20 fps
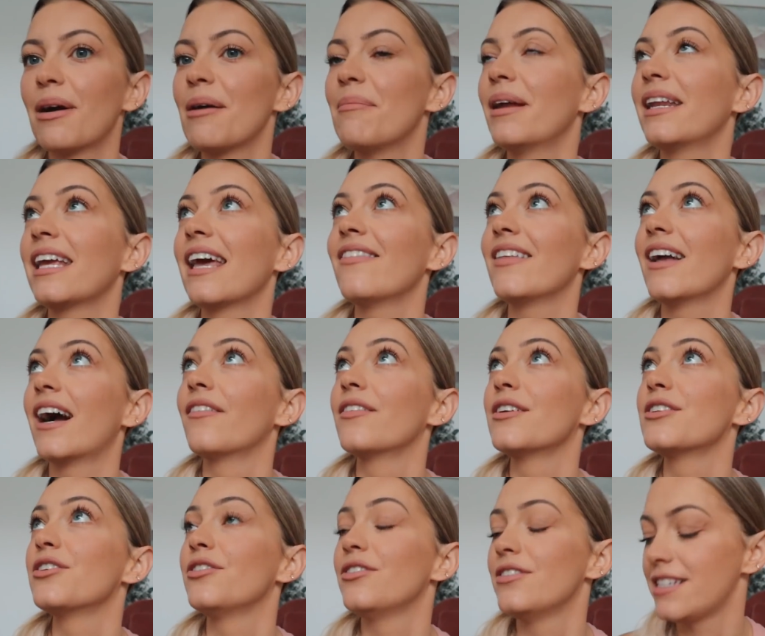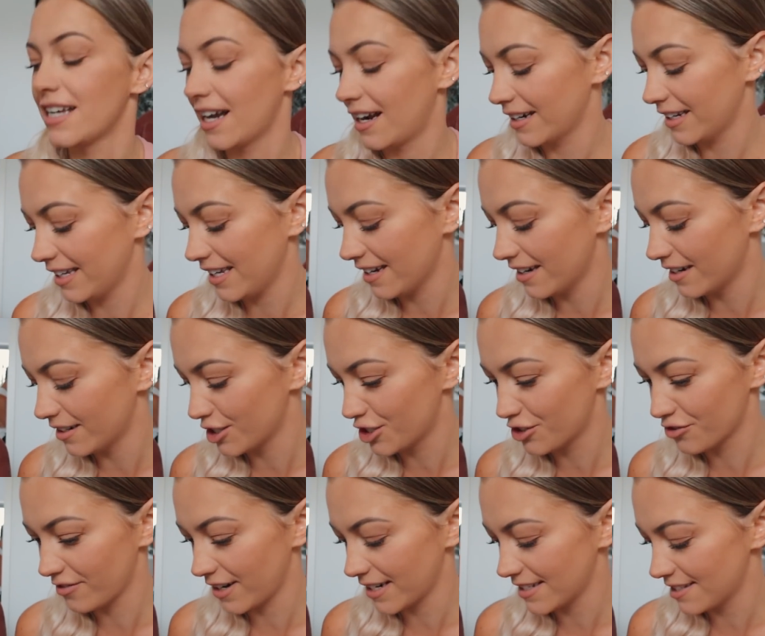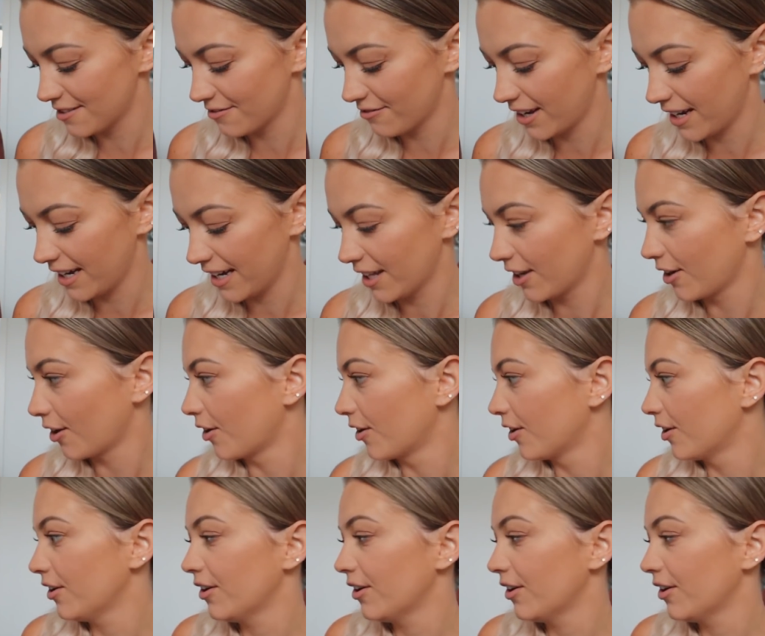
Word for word: I better get the other two down here dressed and ready to go